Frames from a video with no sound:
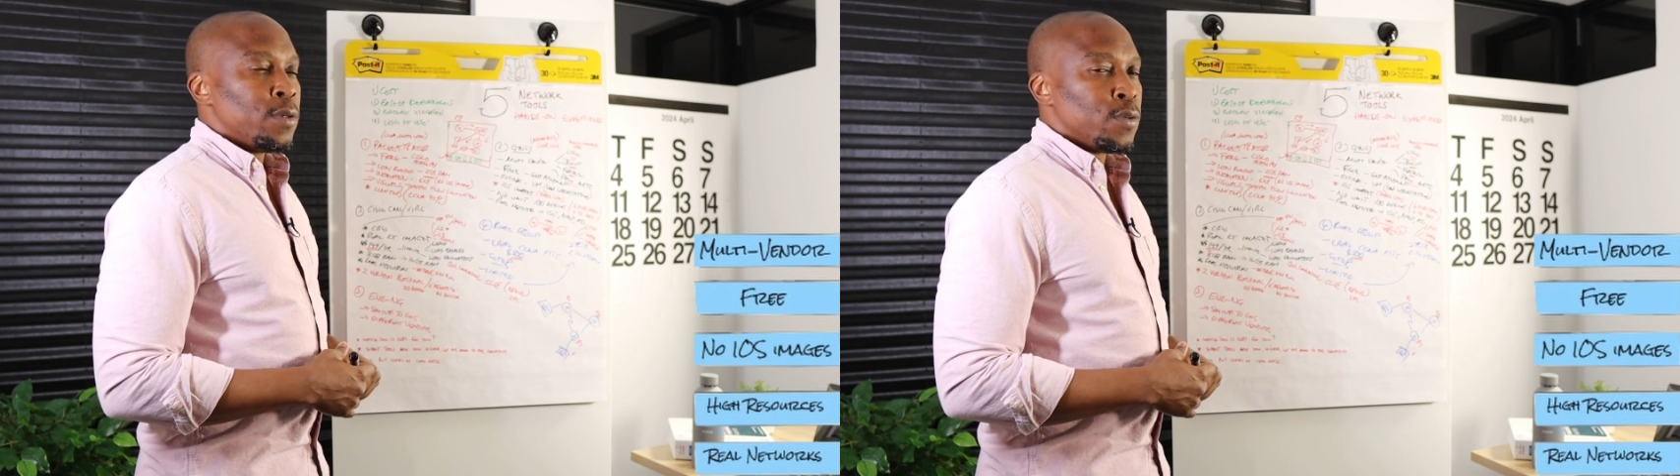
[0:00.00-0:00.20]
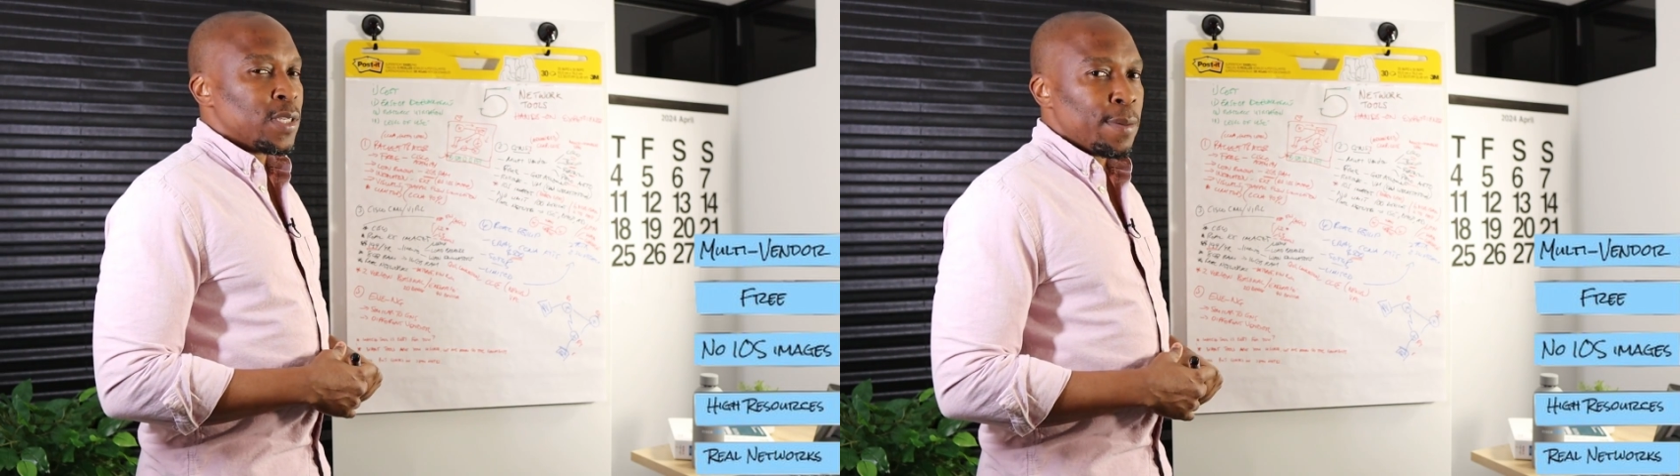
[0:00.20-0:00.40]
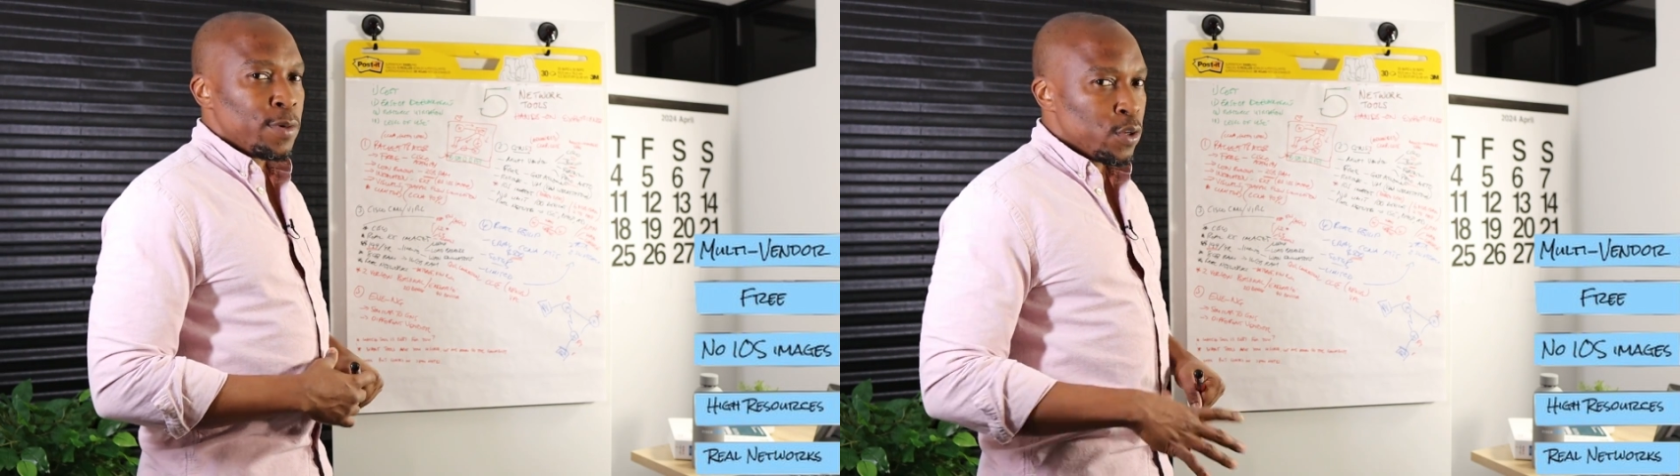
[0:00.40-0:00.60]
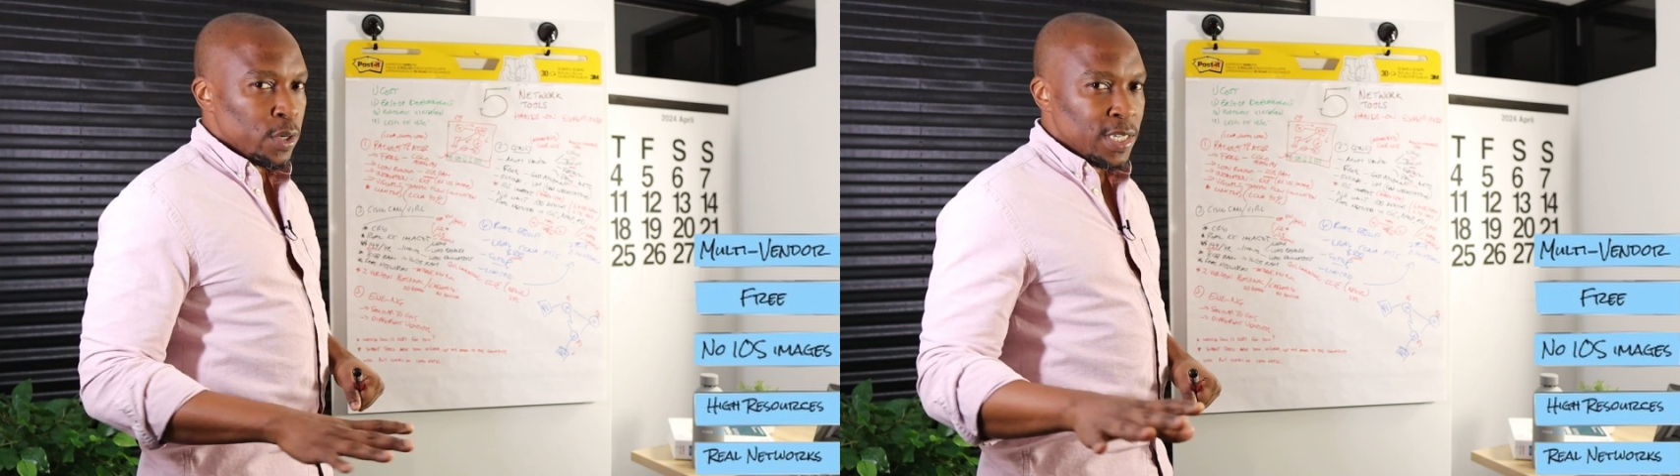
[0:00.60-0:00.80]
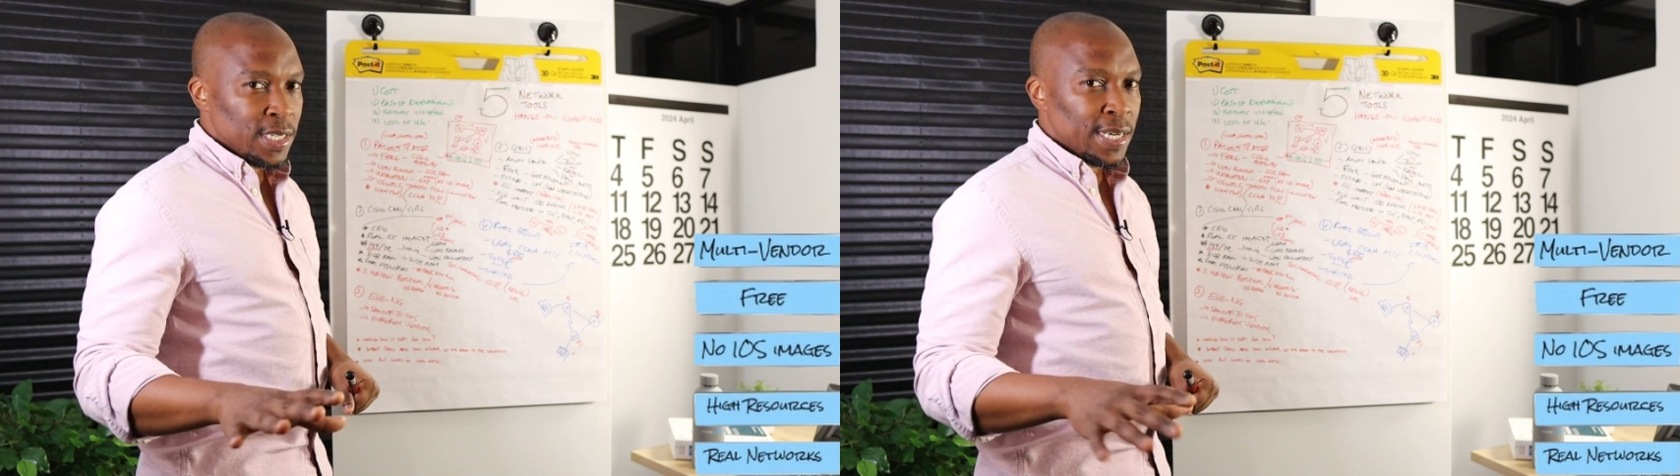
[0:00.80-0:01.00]
to some
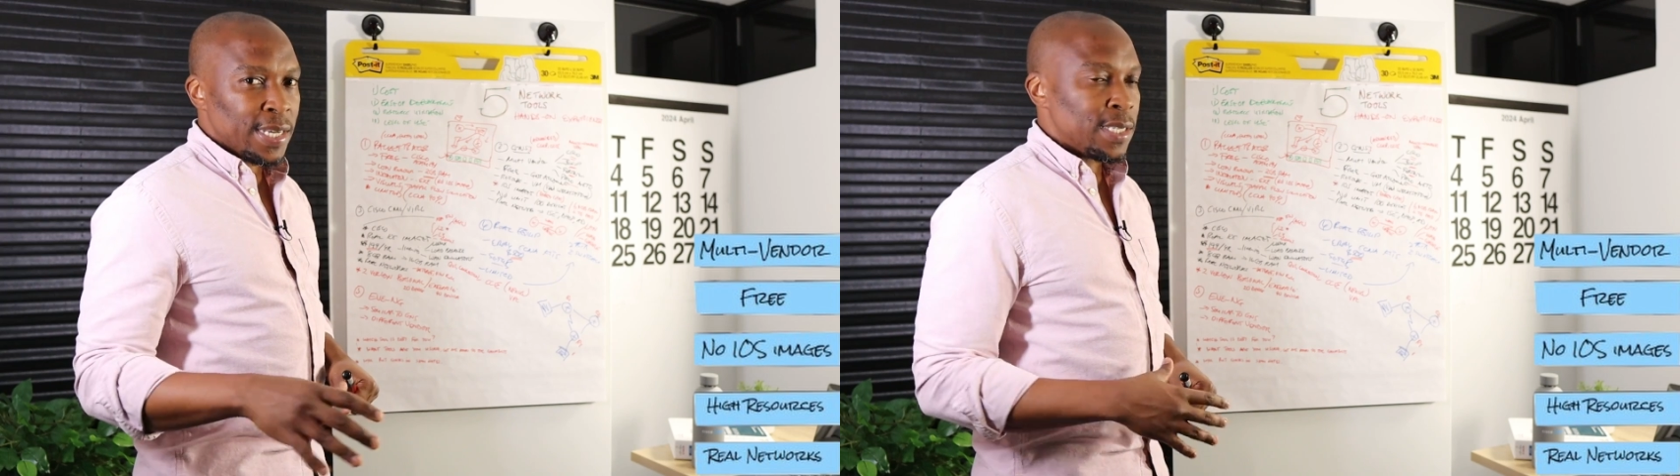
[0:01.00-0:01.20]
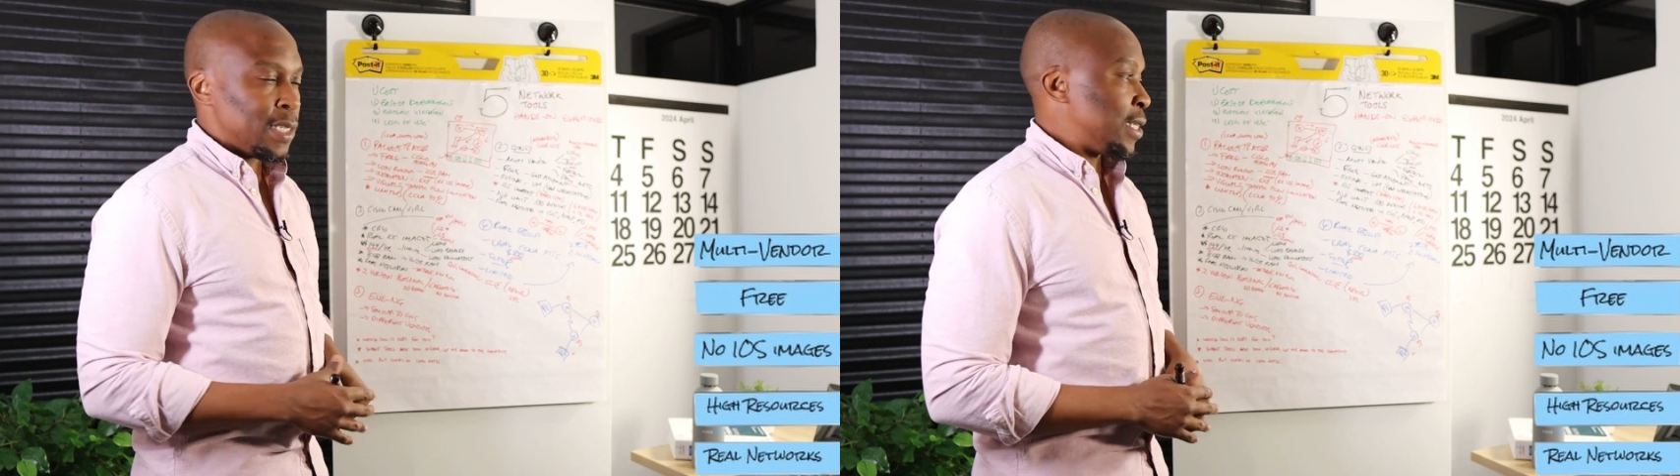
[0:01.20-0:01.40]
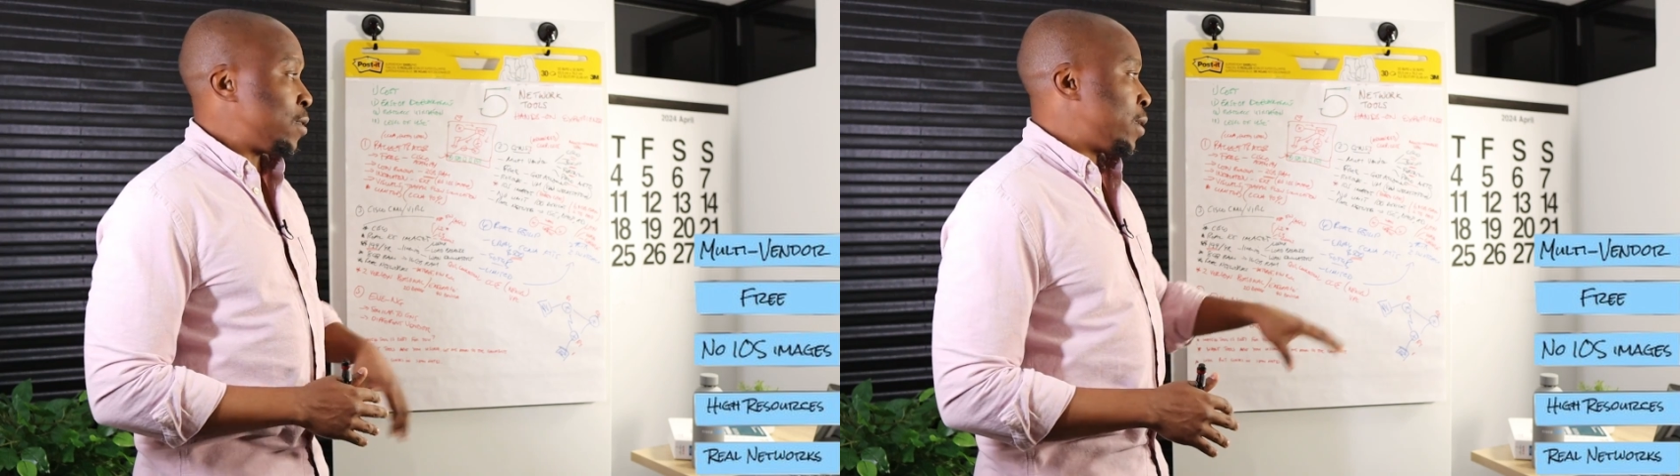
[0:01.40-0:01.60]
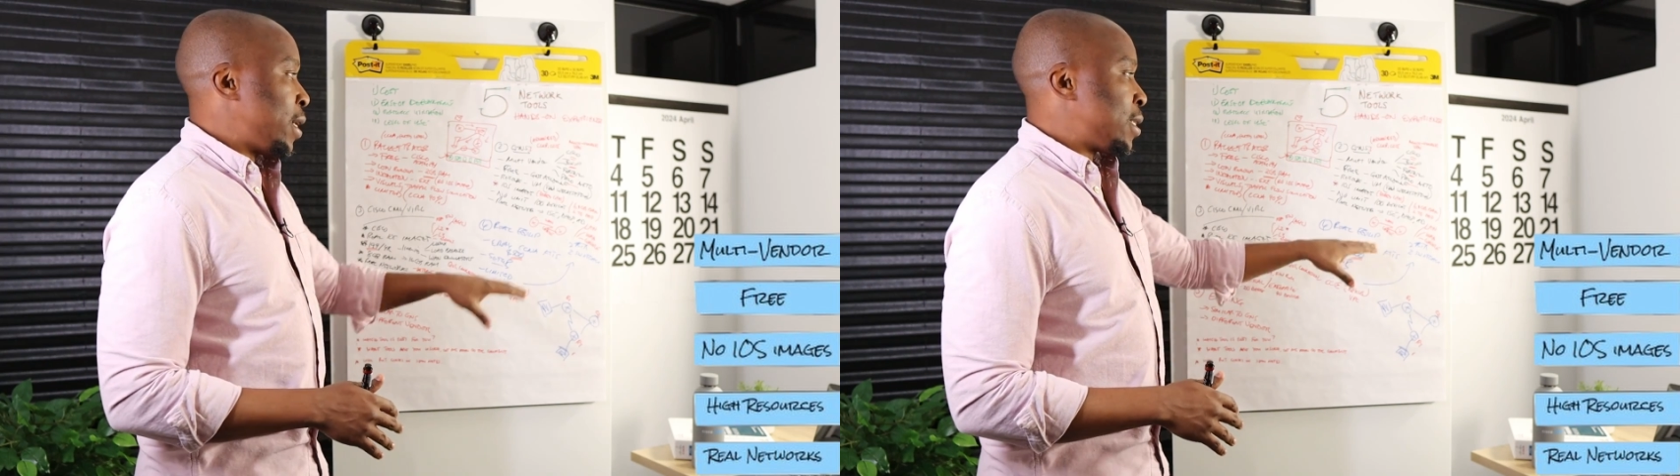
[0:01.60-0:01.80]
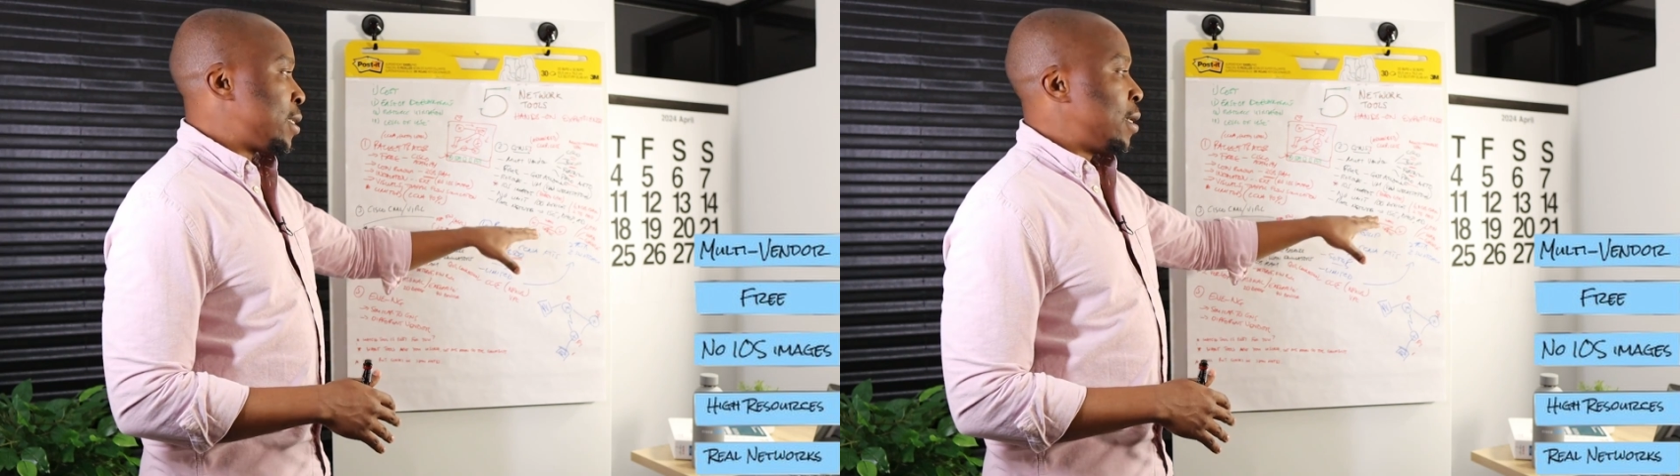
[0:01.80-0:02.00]
dodgy sites just to
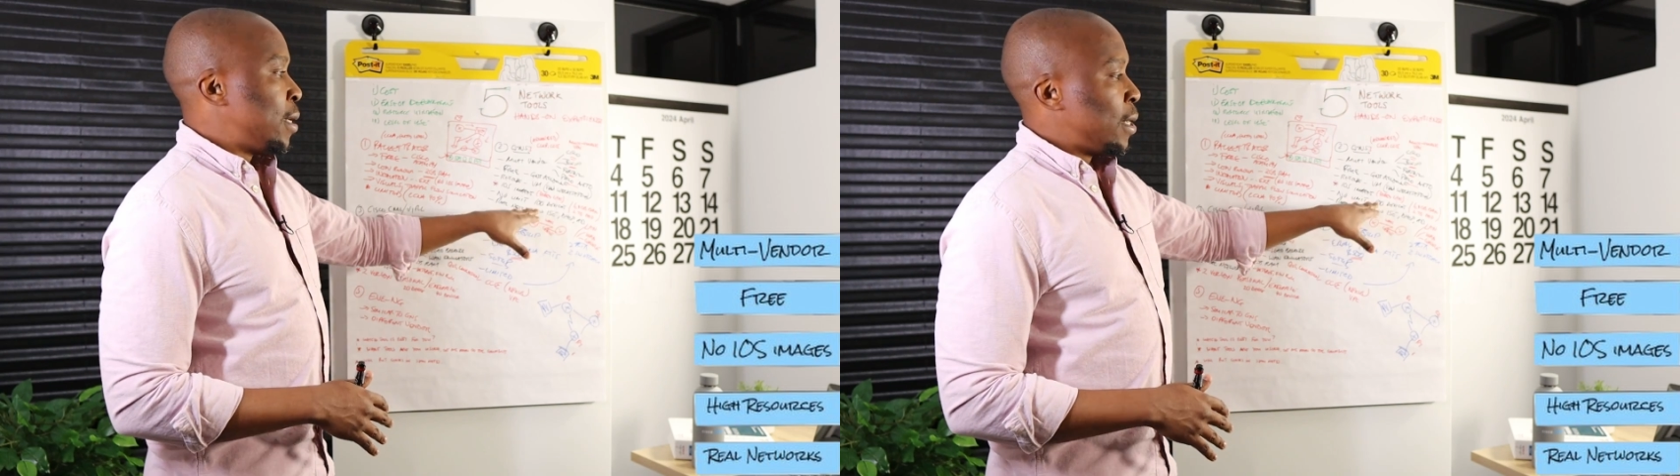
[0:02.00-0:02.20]
get